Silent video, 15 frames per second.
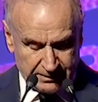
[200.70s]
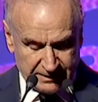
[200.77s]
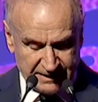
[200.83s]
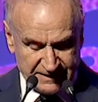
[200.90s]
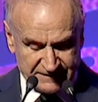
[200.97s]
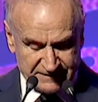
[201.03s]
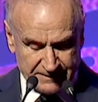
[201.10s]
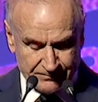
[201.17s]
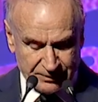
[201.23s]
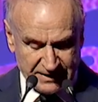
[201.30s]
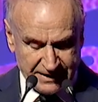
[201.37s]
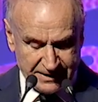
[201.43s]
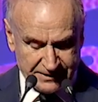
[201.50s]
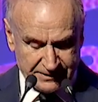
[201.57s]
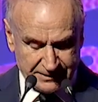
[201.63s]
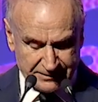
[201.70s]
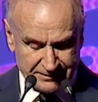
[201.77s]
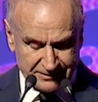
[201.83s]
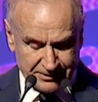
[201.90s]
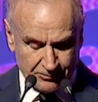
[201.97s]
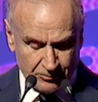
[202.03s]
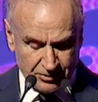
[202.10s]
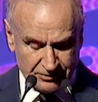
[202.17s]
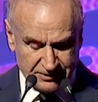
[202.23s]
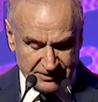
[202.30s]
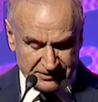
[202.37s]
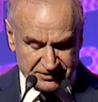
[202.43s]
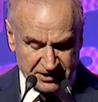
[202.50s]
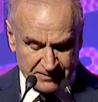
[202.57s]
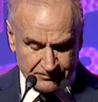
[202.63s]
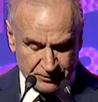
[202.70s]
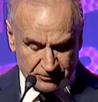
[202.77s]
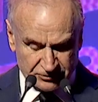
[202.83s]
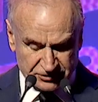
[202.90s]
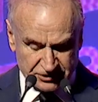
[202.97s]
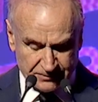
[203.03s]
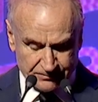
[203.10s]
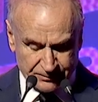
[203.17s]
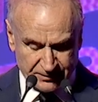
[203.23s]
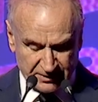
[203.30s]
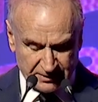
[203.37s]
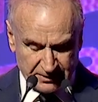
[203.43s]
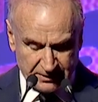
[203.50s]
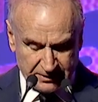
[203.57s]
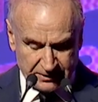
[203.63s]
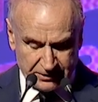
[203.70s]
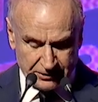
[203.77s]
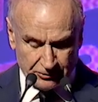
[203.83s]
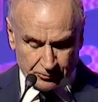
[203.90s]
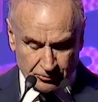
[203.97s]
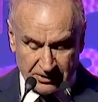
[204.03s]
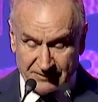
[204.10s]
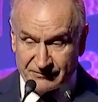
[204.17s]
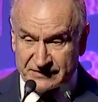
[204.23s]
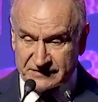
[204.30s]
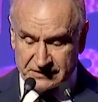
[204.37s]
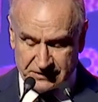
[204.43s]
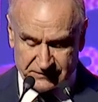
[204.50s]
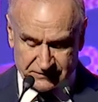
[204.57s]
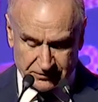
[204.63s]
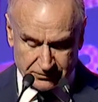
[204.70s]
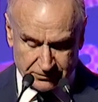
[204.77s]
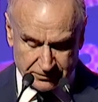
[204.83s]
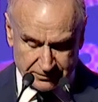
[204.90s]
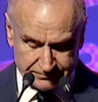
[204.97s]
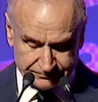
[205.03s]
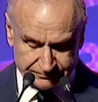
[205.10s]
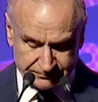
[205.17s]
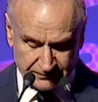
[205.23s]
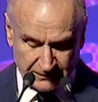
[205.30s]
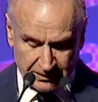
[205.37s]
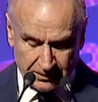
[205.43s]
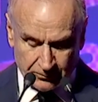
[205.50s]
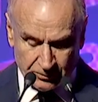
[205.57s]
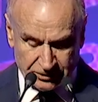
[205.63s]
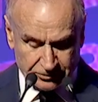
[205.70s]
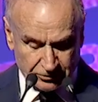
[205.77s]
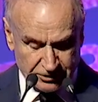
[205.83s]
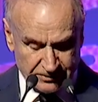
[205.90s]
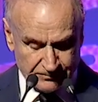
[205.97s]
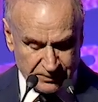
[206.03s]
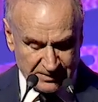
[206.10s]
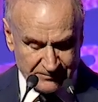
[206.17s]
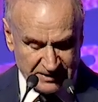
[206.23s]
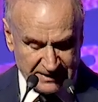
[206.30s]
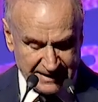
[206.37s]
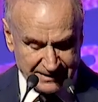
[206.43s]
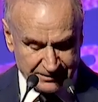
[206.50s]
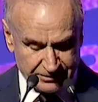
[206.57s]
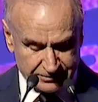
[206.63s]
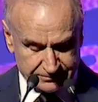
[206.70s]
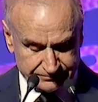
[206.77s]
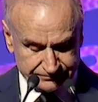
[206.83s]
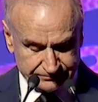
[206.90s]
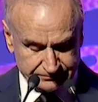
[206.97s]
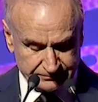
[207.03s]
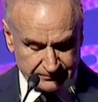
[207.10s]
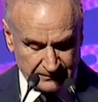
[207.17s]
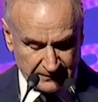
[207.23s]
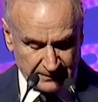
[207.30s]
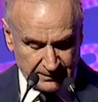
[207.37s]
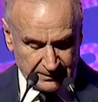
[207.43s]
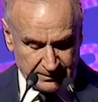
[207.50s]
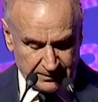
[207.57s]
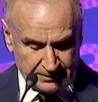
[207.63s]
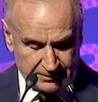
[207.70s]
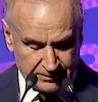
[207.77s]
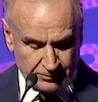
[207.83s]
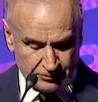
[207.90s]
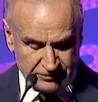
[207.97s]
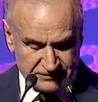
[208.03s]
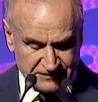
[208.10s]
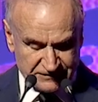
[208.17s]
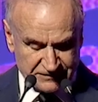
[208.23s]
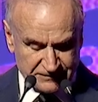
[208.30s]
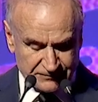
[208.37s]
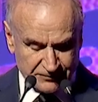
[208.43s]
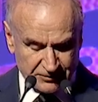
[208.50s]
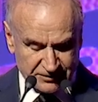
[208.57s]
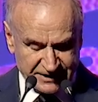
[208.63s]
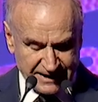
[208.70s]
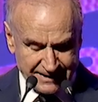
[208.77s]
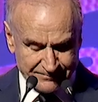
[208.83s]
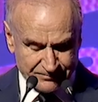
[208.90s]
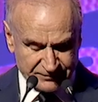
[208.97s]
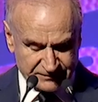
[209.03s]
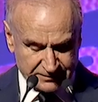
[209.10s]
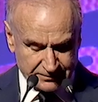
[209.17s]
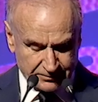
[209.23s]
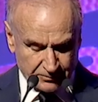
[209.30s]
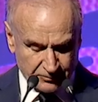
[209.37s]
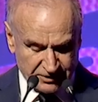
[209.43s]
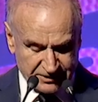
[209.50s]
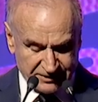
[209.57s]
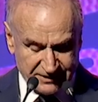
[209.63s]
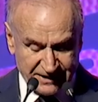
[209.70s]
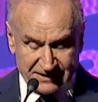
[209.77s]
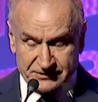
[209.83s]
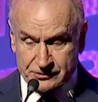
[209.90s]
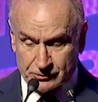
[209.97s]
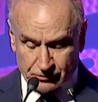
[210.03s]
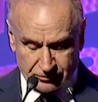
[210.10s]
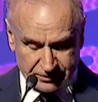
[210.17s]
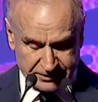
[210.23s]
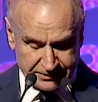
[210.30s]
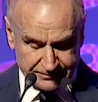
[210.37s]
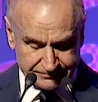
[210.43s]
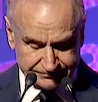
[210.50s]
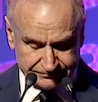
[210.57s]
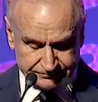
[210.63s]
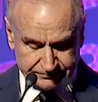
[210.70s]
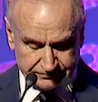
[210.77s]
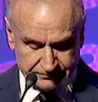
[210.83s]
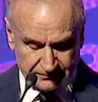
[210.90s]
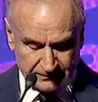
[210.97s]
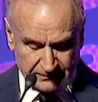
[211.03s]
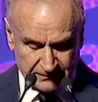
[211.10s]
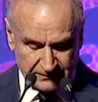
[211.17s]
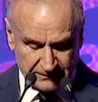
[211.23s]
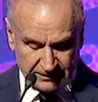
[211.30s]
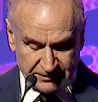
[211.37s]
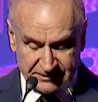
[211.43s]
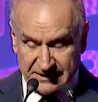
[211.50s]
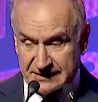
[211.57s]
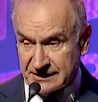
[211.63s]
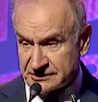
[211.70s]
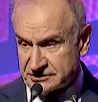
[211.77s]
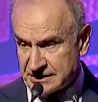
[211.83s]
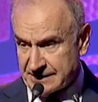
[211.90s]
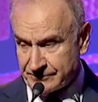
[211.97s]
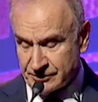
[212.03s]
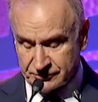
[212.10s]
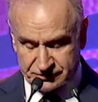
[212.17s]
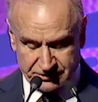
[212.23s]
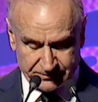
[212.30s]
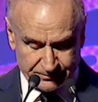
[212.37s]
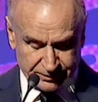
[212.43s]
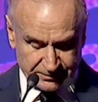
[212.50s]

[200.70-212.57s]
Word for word: As a player, they won the championship in twelve seasons with Olimpia Milano. He reached his four cups with the Azzurri, Italian championship.